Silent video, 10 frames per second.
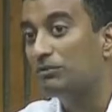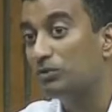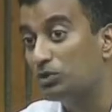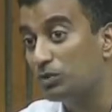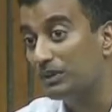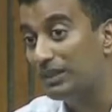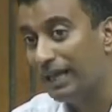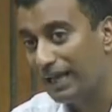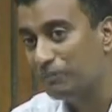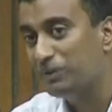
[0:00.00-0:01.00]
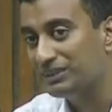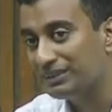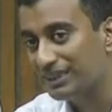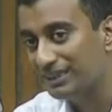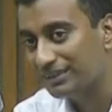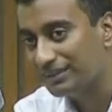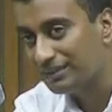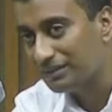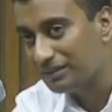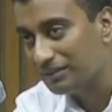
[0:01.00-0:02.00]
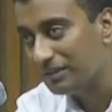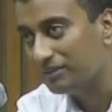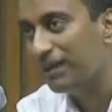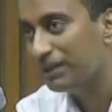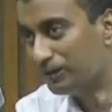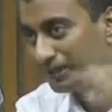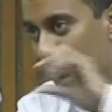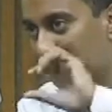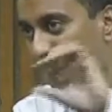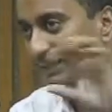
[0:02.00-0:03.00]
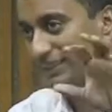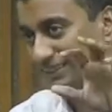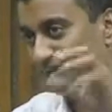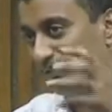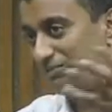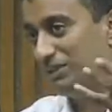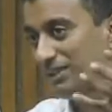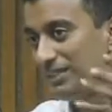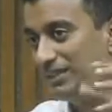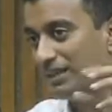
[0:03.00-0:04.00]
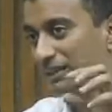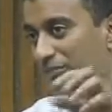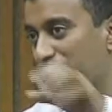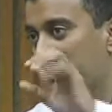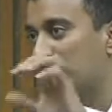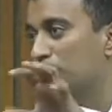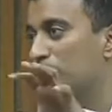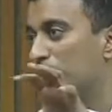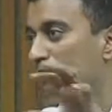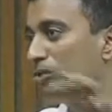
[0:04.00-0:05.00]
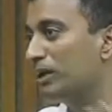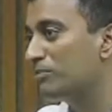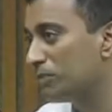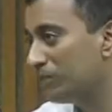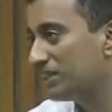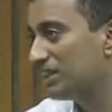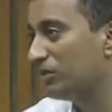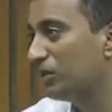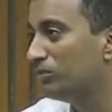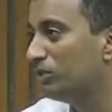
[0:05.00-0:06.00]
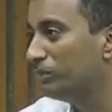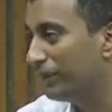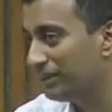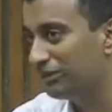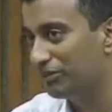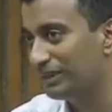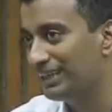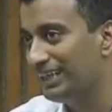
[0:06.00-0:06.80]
which would help us evaluate that phrase. We're still stuck with the phrase computer programs per se. What do we make of it?